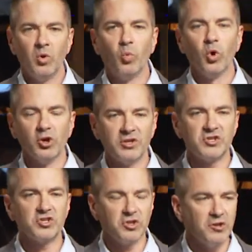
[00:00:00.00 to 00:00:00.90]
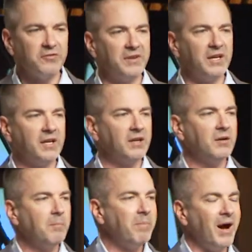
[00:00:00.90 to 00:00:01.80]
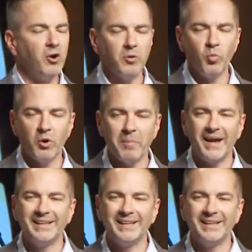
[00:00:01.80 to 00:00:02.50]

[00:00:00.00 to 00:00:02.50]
were deserving, by, or were by